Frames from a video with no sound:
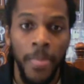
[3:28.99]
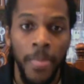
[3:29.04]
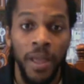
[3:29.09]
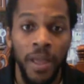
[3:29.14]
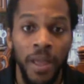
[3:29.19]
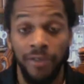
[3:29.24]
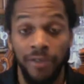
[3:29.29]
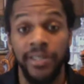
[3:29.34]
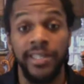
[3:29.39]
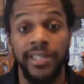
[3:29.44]

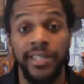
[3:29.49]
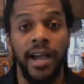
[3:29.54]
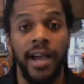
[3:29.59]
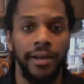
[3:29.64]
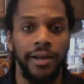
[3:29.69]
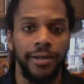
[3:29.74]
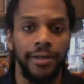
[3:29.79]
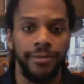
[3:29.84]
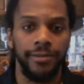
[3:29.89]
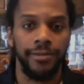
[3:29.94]
and
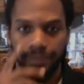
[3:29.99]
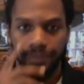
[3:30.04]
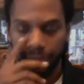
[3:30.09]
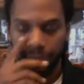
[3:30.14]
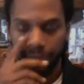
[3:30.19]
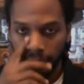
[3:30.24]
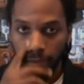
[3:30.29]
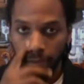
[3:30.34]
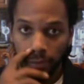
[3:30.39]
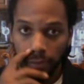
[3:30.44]
retire,
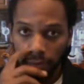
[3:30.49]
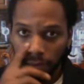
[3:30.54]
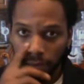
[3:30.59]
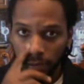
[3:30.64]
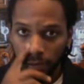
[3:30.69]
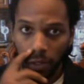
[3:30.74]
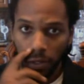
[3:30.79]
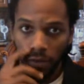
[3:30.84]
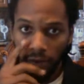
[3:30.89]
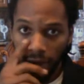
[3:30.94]

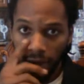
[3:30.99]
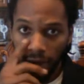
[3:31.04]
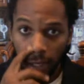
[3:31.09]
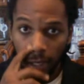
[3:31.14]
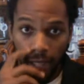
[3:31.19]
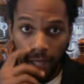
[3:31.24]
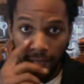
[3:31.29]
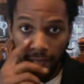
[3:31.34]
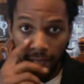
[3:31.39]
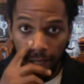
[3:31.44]
right?
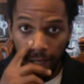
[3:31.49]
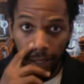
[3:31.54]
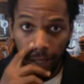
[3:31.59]
And